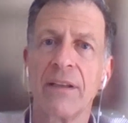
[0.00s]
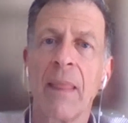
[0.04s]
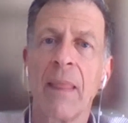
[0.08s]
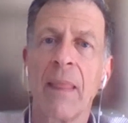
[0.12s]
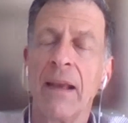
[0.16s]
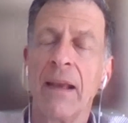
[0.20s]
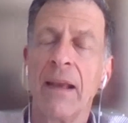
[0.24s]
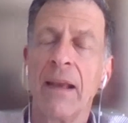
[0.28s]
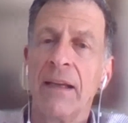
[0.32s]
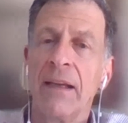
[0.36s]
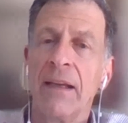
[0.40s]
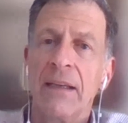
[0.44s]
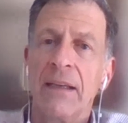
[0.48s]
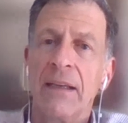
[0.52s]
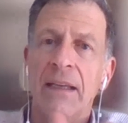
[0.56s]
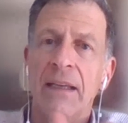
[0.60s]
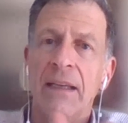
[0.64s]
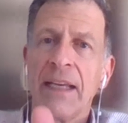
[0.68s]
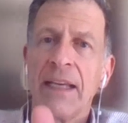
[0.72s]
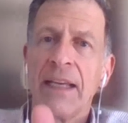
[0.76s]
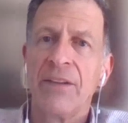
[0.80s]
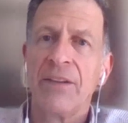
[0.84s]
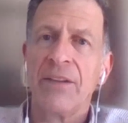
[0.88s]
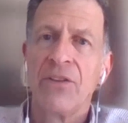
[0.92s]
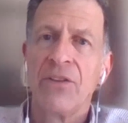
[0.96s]
can,
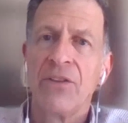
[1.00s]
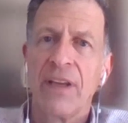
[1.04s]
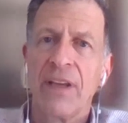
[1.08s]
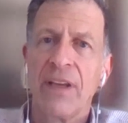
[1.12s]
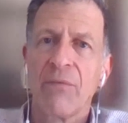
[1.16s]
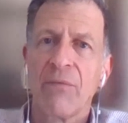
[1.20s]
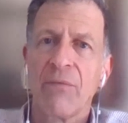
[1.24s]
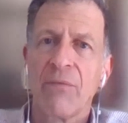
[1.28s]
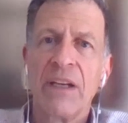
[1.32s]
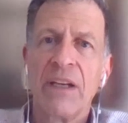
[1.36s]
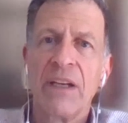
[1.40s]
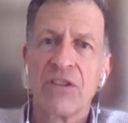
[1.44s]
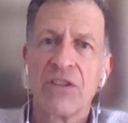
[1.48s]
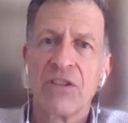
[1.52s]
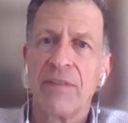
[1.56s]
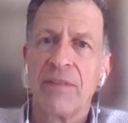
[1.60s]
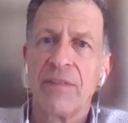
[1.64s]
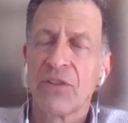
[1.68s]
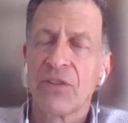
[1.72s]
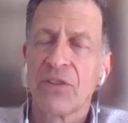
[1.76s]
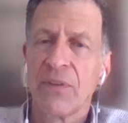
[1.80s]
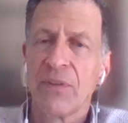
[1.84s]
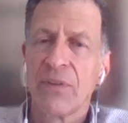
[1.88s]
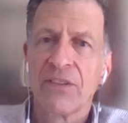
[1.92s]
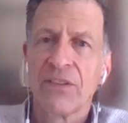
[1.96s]
again, use that region
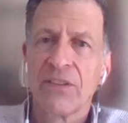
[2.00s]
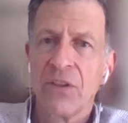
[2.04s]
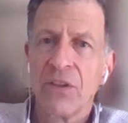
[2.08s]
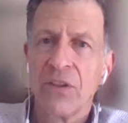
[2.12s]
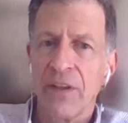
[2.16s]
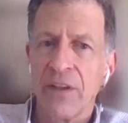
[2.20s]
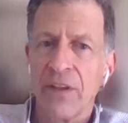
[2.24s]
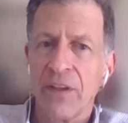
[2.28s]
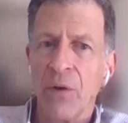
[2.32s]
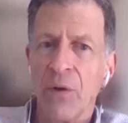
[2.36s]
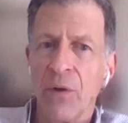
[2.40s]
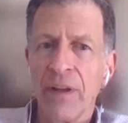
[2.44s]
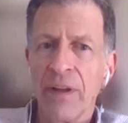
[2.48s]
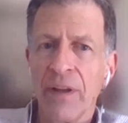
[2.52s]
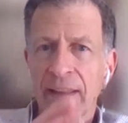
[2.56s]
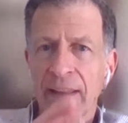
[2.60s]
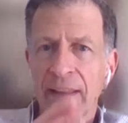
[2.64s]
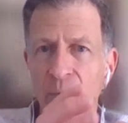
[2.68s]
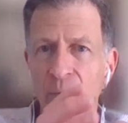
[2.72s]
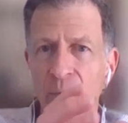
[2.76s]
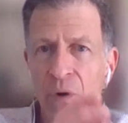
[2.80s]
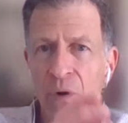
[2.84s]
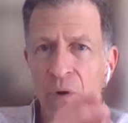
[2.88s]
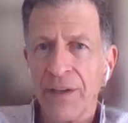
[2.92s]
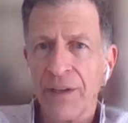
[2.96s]
of interest so that only
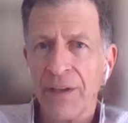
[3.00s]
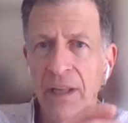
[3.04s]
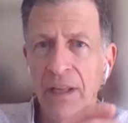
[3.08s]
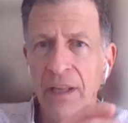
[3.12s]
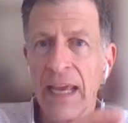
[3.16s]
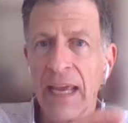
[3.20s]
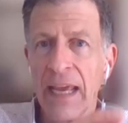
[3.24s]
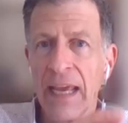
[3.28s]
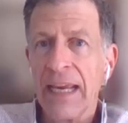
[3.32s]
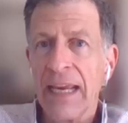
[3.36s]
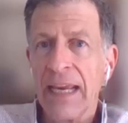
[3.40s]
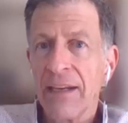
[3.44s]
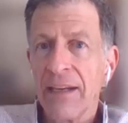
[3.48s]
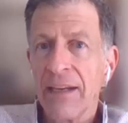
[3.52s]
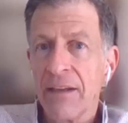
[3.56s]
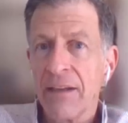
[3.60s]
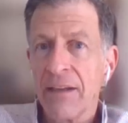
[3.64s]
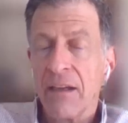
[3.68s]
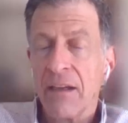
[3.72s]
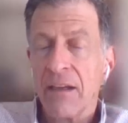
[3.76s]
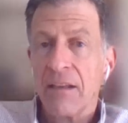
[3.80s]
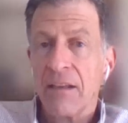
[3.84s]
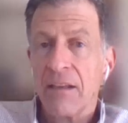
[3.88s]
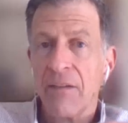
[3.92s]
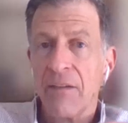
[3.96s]
that one lane